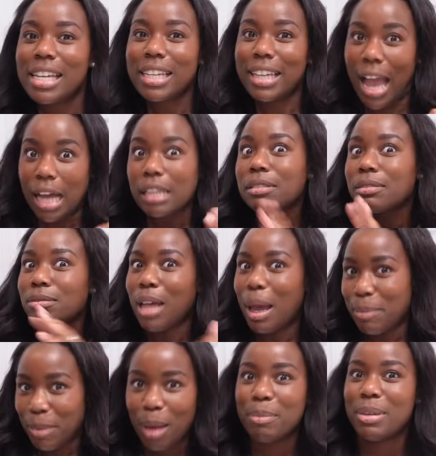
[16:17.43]
Yeah,
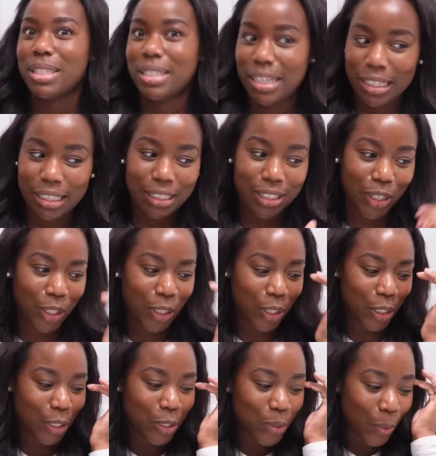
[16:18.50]
I'm not missing
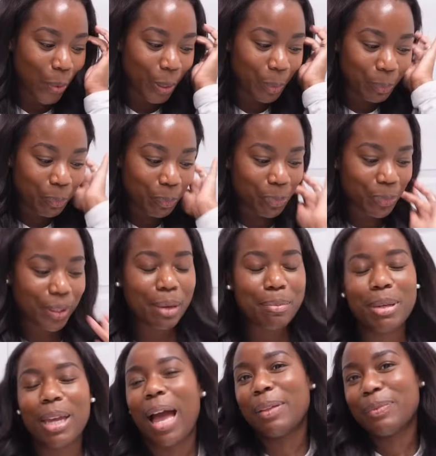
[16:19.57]
her tour.
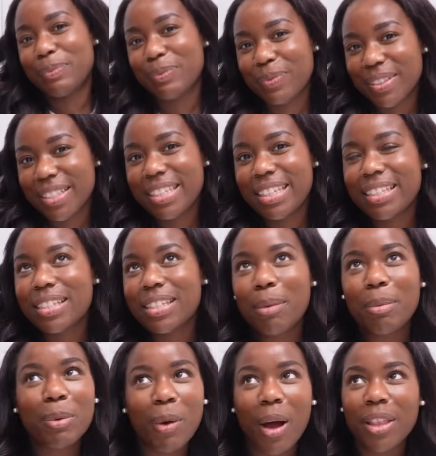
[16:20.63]
But yeah, SZA's
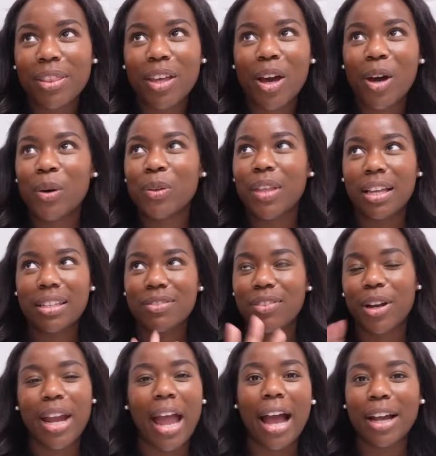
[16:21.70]
number one though, that's
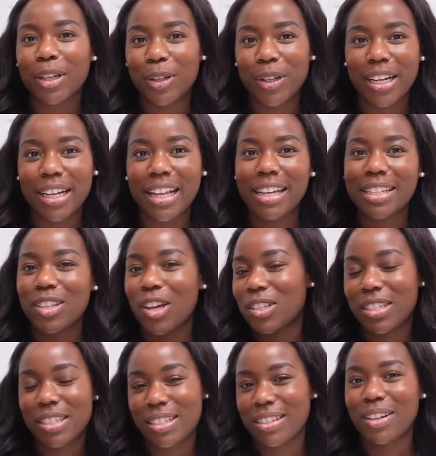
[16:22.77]
very accurate. I saw
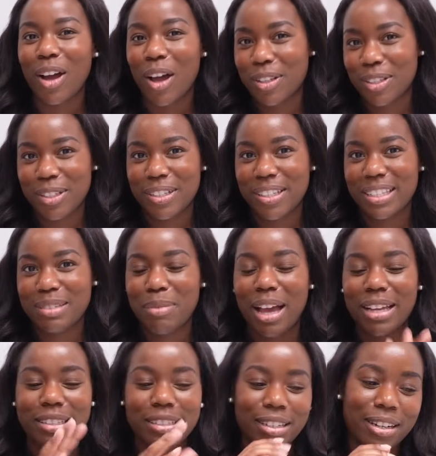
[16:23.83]
SZA in concert this
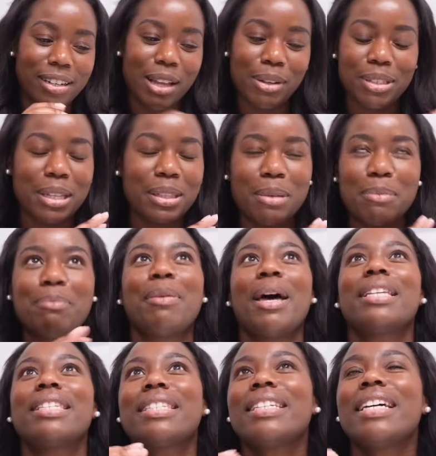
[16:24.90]
past year. That was like the
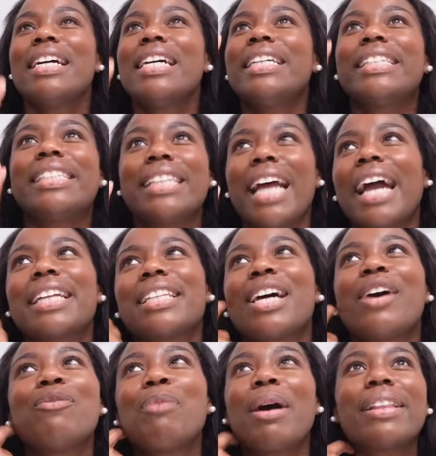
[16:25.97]
best night
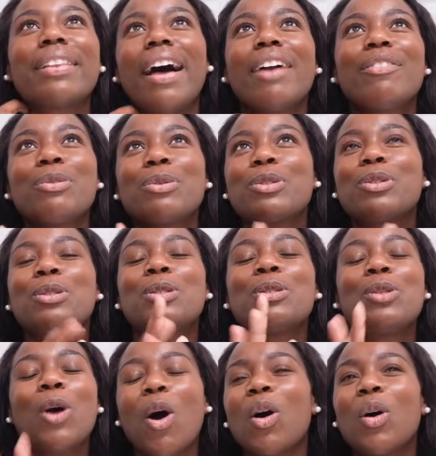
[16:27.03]
of my life. It was
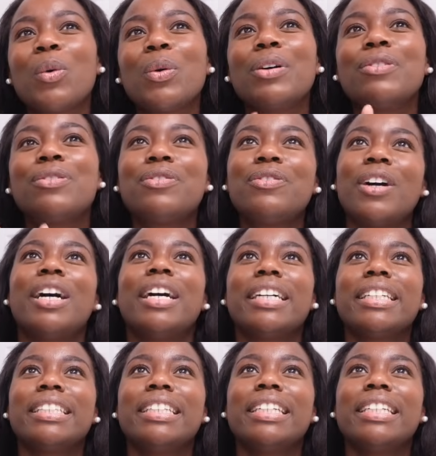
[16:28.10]
so fun.